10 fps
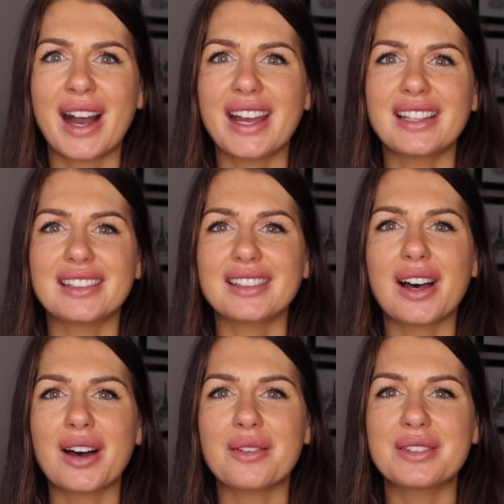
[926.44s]
I
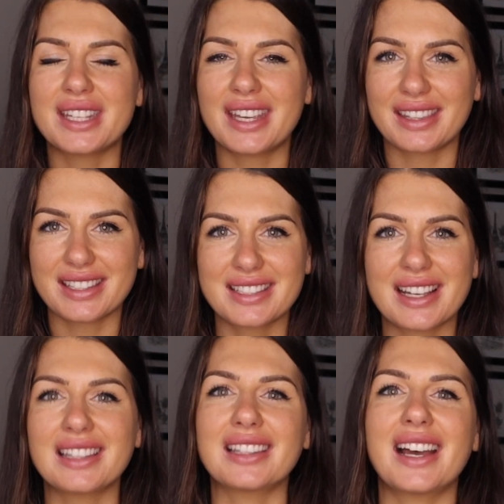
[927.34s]
love seeing the
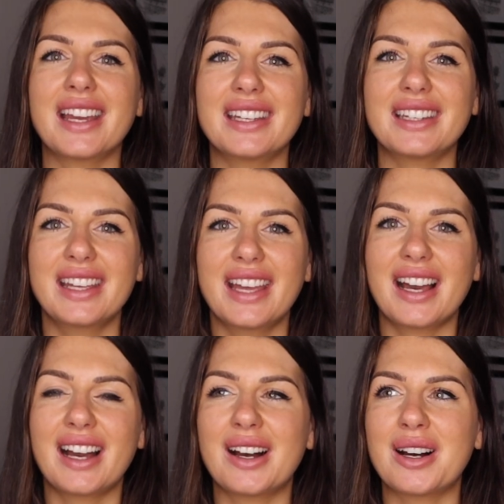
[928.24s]
sunlight.
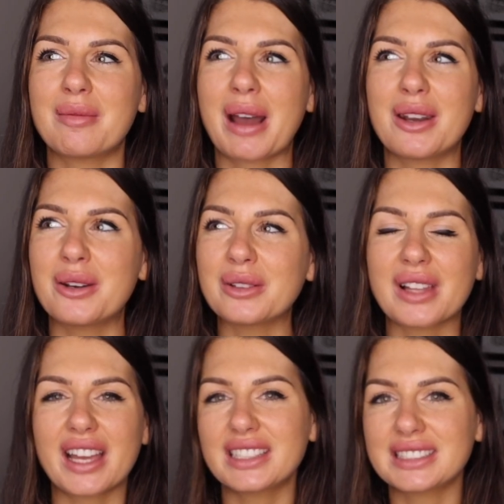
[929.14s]
I don't
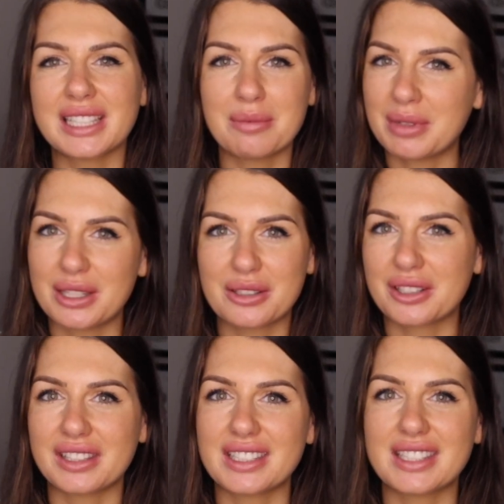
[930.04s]
like sleeping
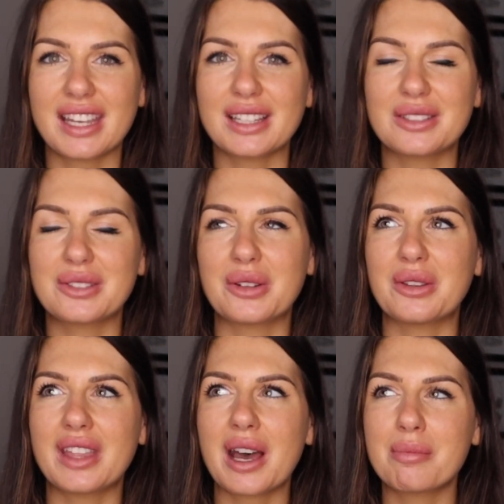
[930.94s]
during the day. So
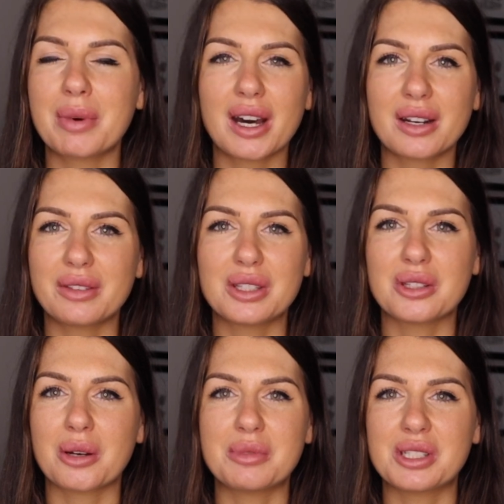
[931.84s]
that part of the
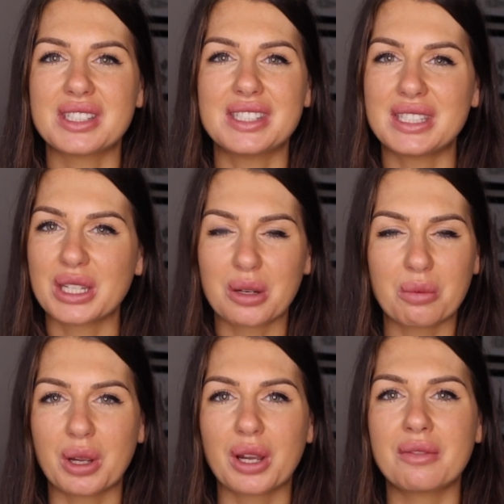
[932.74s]
job just
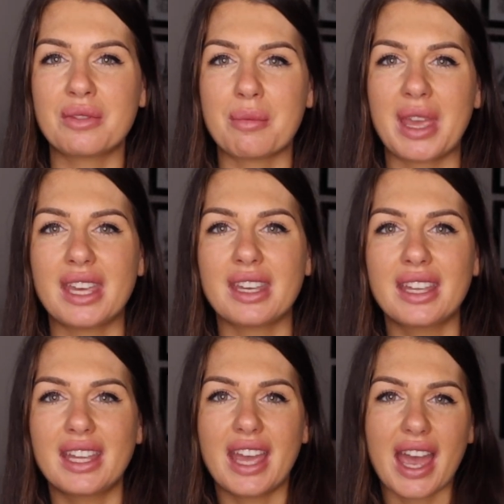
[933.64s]
didn't work for me.
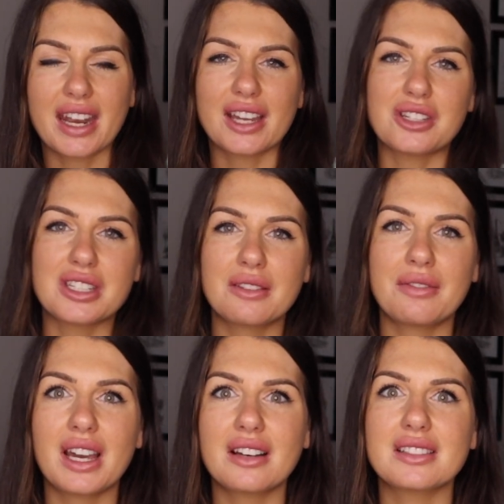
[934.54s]
And I just
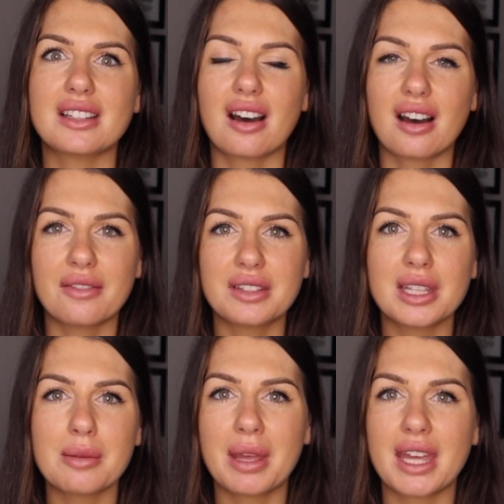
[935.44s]
found after
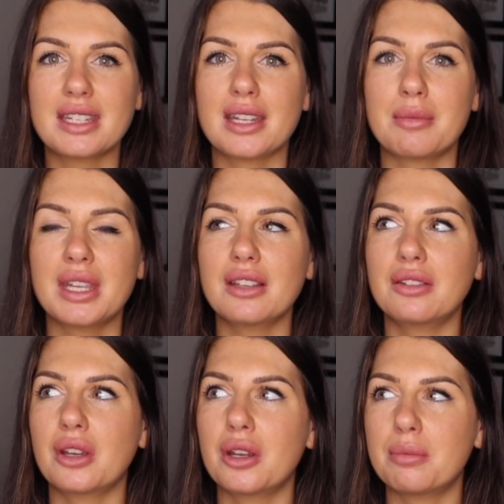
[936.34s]
the pandemic,
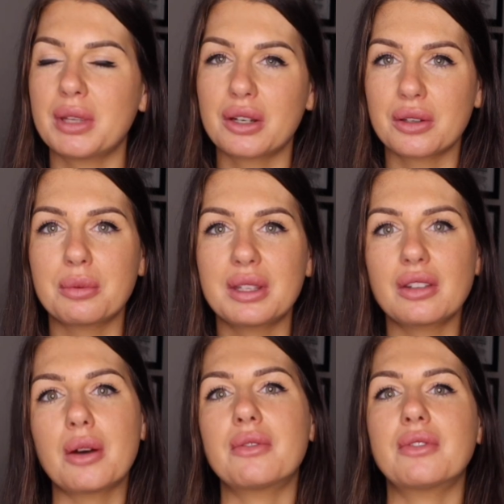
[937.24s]
so because we
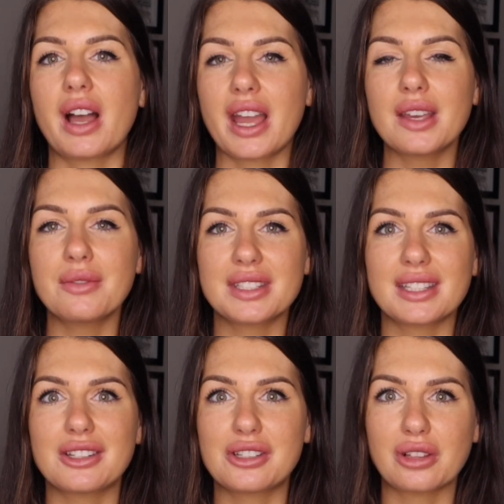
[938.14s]
stopped flying for
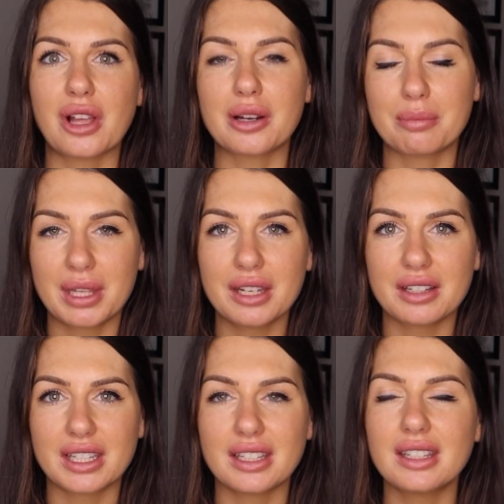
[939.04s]
such a long
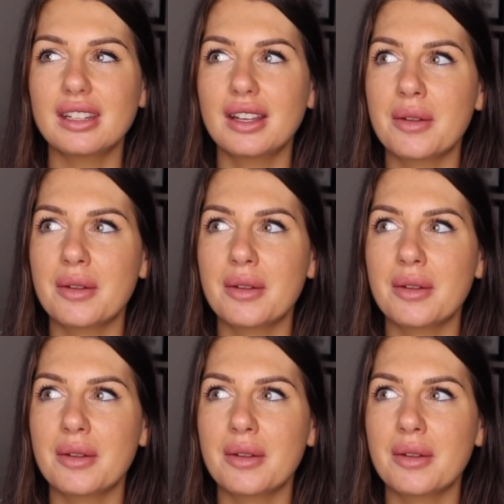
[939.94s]
period,